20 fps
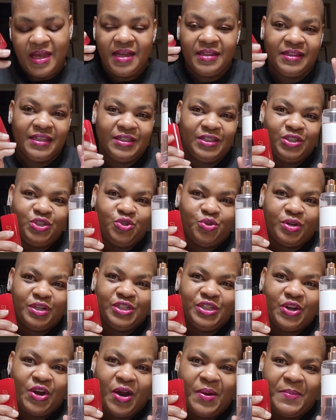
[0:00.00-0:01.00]
that the
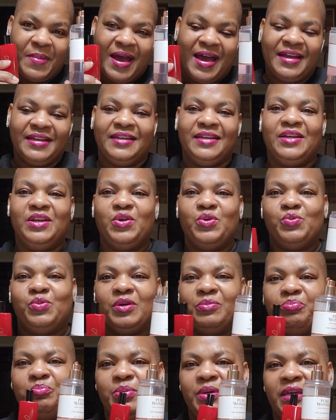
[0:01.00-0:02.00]
Giorgio Armani
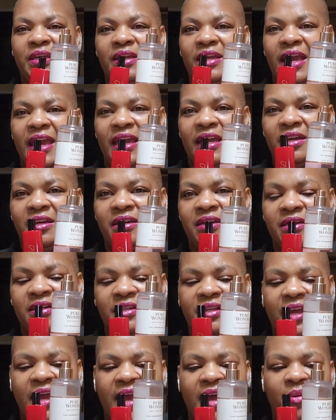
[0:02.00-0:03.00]
would be a
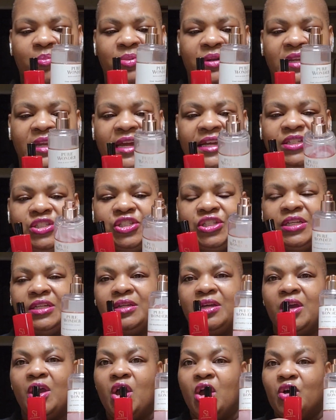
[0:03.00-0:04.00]
good
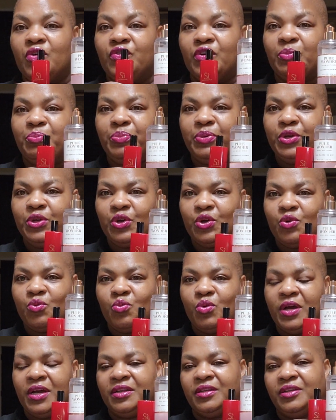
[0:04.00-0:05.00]
combination for Pure
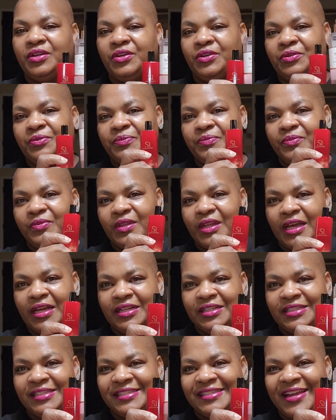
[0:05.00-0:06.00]
Wonder
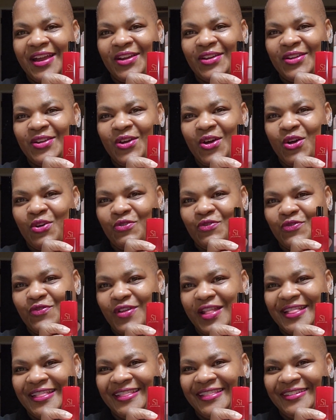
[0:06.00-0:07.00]
starting off
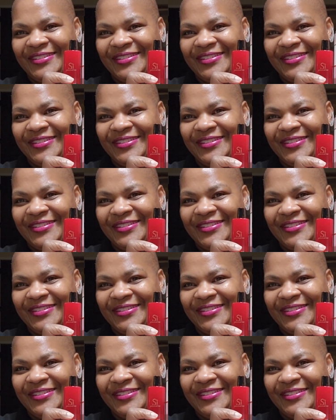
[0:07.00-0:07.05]
the